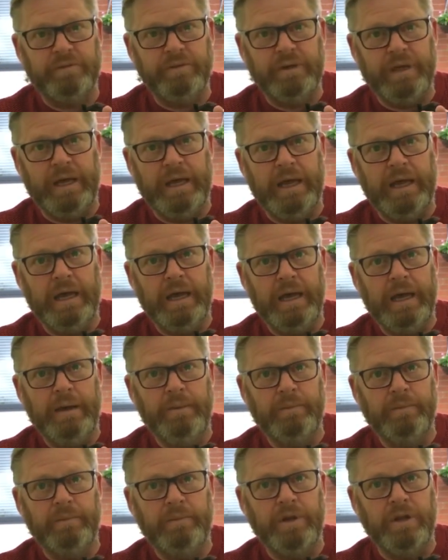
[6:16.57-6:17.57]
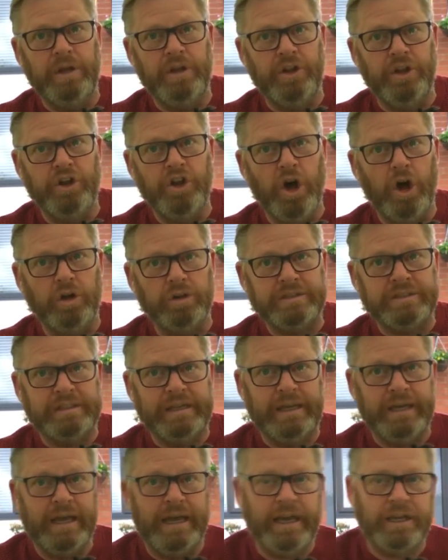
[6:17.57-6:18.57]
They're not
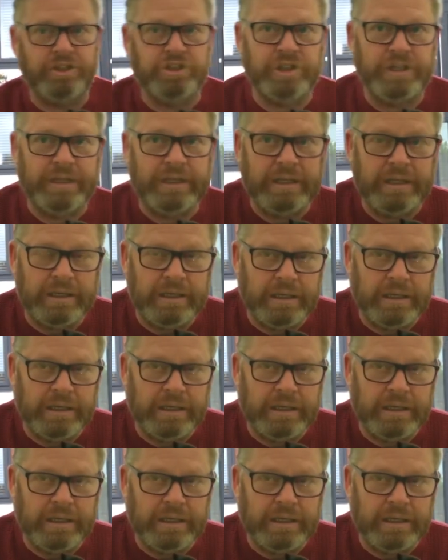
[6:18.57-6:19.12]
actually,